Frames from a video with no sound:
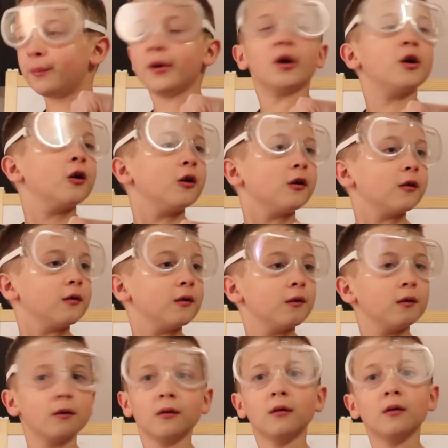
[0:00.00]
be good.
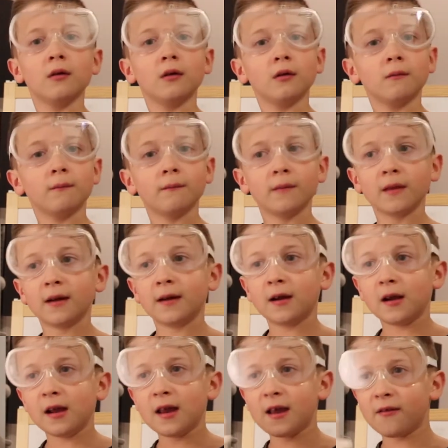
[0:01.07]

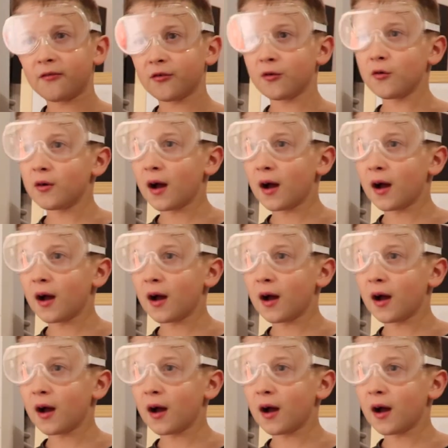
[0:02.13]
If you